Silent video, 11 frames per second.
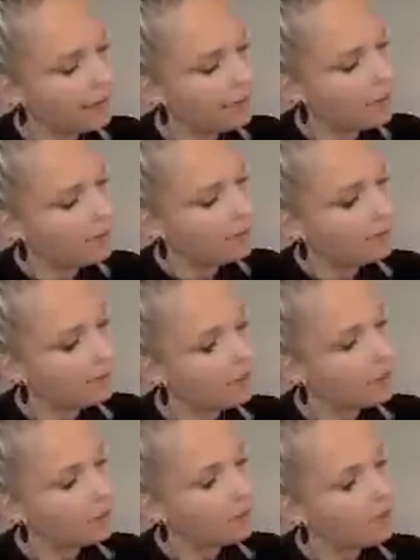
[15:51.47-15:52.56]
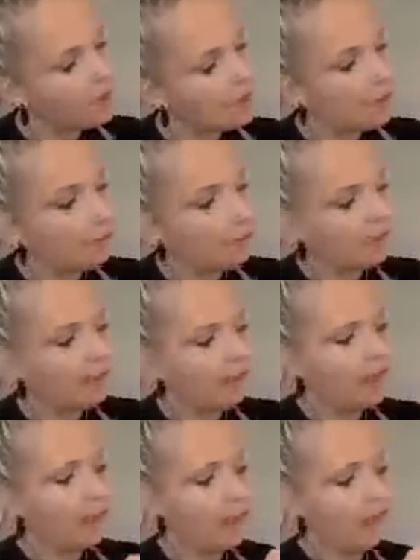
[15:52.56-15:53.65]
marker so you would see it more
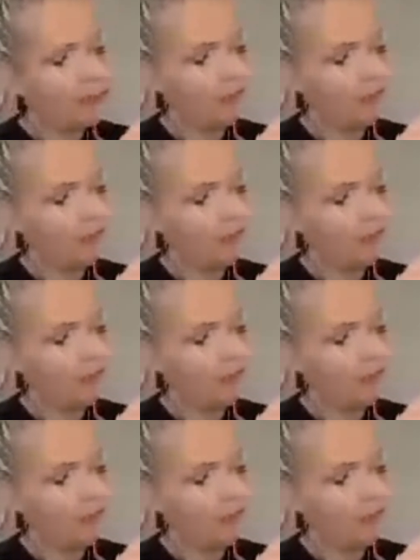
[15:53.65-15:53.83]
clearly.